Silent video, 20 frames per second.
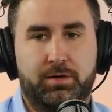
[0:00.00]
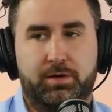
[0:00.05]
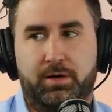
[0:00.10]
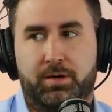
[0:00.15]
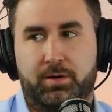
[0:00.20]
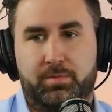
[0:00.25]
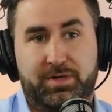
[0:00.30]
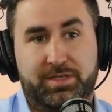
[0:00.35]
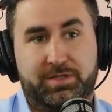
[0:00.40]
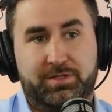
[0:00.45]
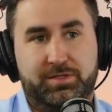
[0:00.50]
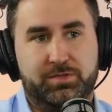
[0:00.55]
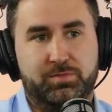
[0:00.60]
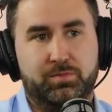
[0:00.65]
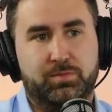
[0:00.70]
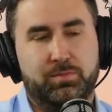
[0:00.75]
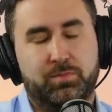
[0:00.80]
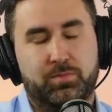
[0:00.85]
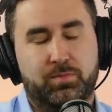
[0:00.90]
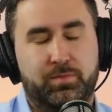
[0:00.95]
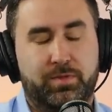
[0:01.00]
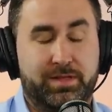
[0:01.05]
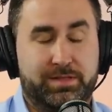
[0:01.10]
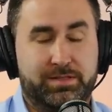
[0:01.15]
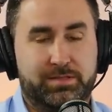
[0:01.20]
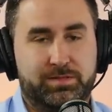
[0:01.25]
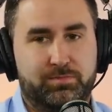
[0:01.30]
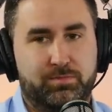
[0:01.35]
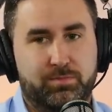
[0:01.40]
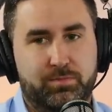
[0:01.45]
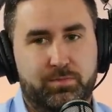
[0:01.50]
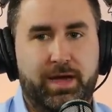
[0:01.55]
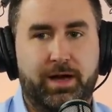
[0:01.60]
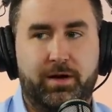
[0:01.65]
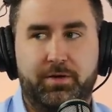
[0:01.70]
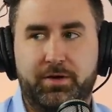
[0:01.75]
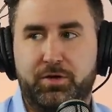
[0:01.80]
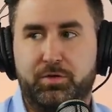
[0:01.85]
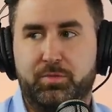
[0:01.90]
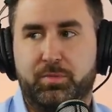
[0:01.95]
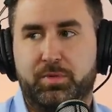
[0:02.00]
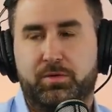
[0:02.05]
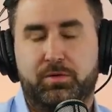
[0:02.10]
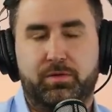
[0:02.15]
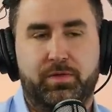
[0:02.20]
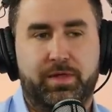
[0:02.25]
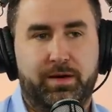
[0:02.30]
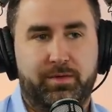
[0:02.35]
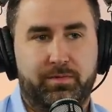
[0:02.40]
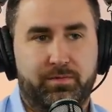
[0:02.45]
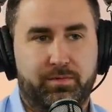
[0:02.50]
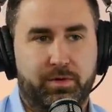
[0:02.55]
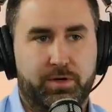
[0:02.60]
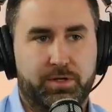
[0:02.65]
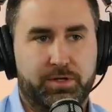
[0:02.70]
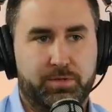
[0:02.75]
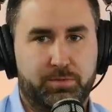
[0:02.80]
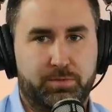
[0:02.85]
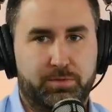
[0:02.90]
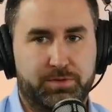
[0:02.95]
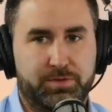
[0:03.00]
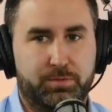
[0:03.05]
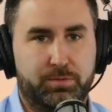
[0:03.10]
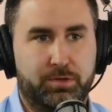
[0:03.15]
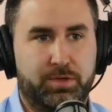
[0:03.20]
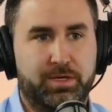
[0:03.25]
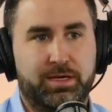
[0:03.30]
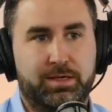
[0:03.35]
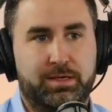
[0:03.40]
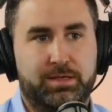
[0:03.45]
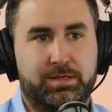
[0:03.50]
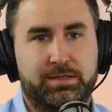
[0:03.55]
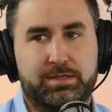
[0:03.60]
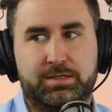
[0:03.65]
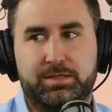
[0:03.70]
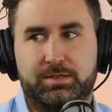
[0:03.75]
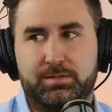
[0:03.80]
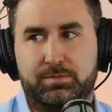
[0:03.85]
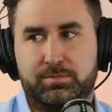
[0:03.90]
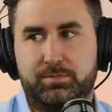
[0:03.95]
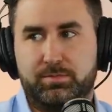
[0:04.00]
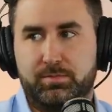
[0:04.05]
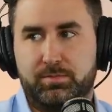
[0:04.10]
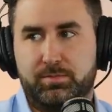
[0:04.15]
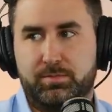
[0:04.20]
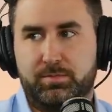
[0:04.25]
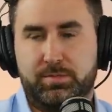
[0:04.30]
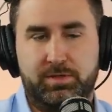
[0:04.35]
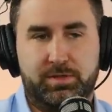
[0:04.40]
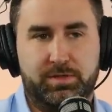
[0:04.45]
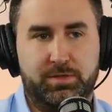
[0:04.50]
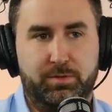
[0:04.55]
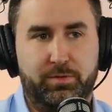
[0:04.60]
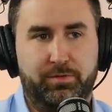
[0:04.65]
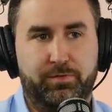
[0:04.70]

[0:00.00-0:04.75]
Um, it's mm -hmm. just mm-hmm. that's how do you build that virtual toolkit to to mm -hmm.